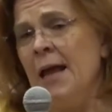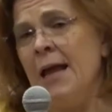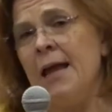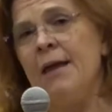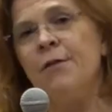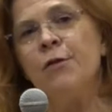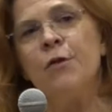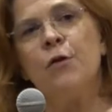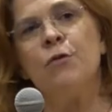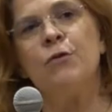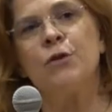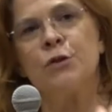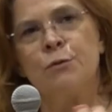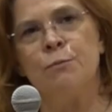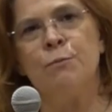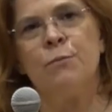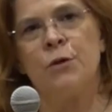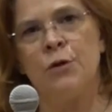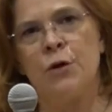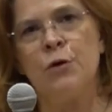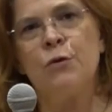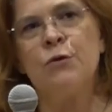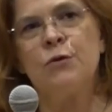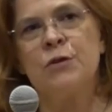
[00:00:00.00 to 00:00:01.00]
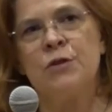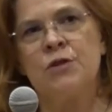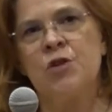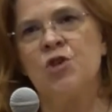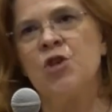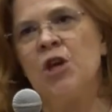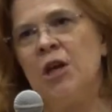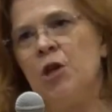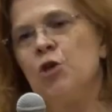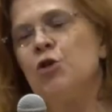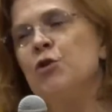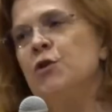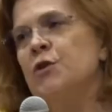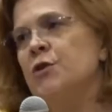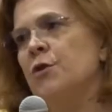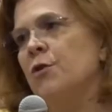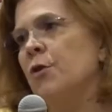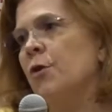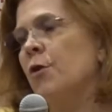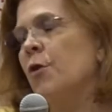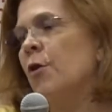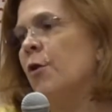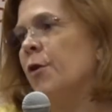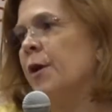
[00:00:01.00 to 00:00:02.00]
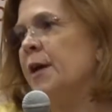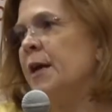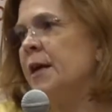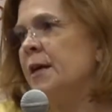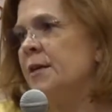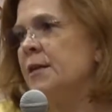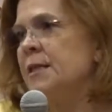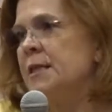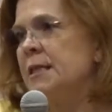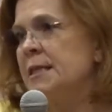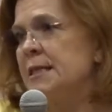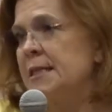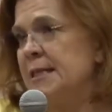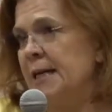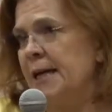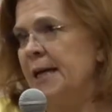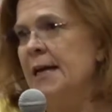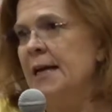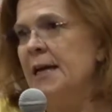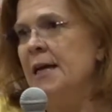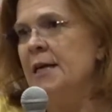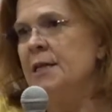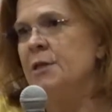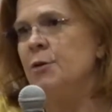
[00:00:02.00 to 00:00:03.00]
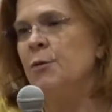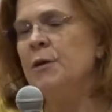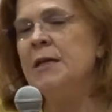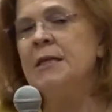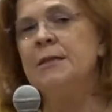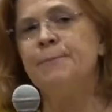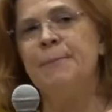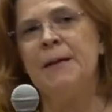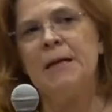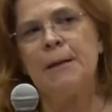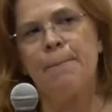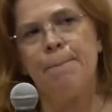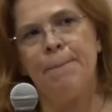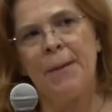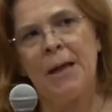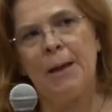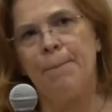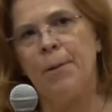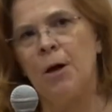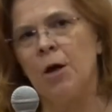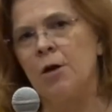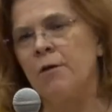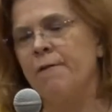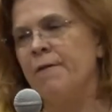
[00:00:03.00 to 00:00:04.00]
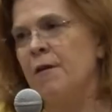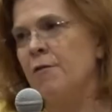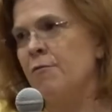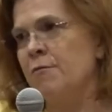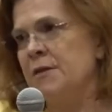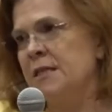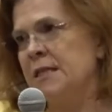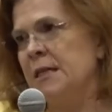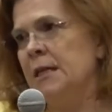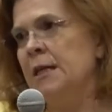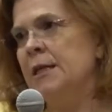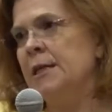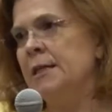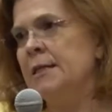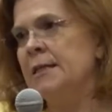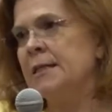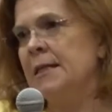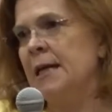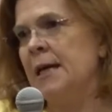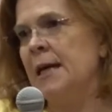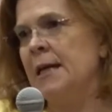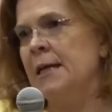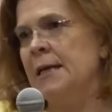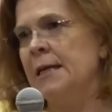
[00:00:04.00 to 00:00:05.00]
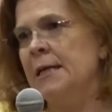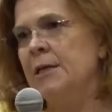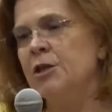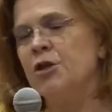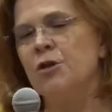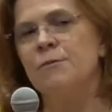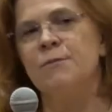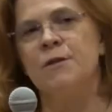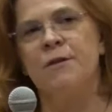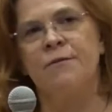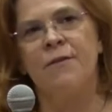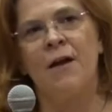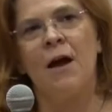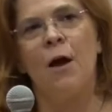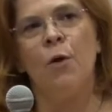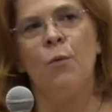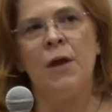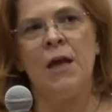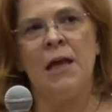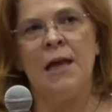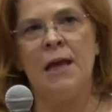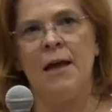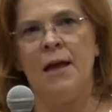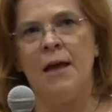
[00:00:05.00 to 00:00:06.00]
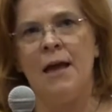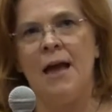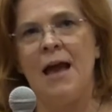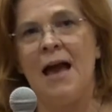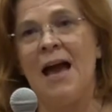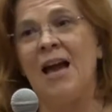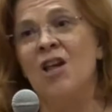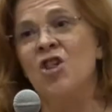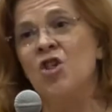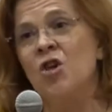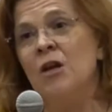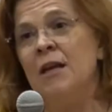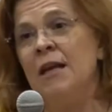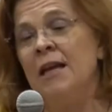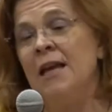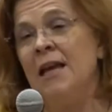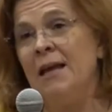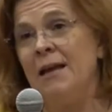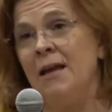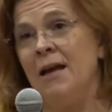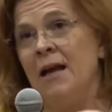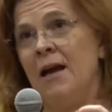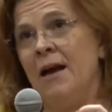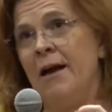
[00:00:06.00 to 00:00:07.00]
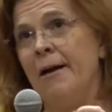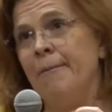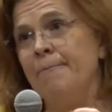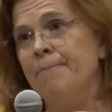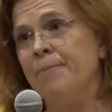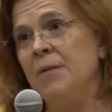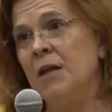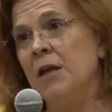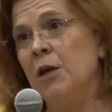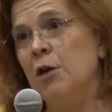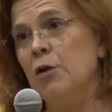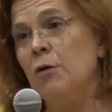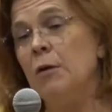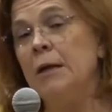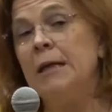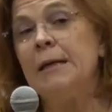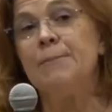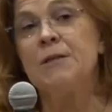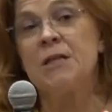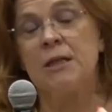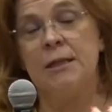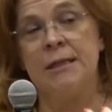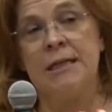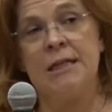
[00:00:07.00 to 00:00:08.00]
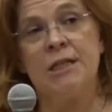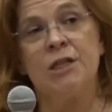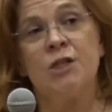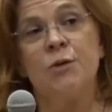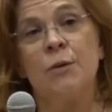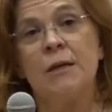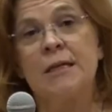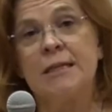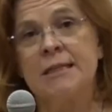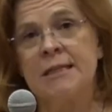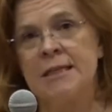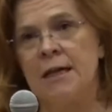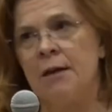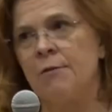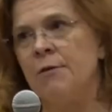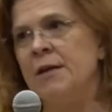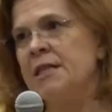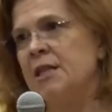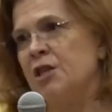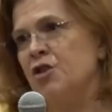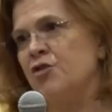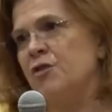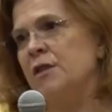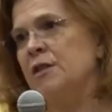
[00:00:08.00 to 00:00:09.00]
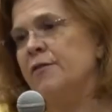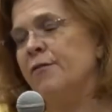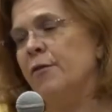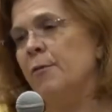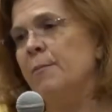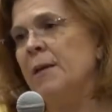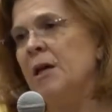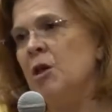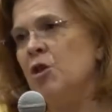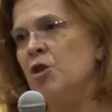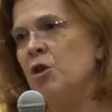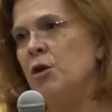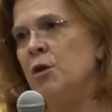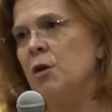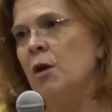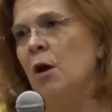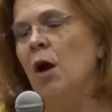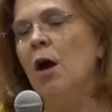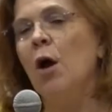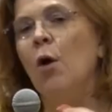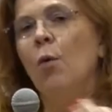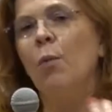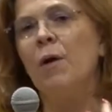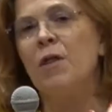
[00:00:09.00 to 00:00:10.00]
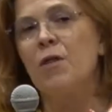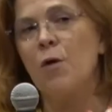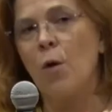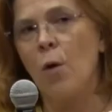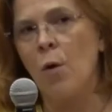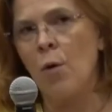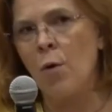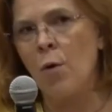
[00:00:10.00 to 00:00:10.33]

And those changes are here to stay. So it's been a big part of our resilience and in terms of how we actually leaped on it to accelerate that transformation with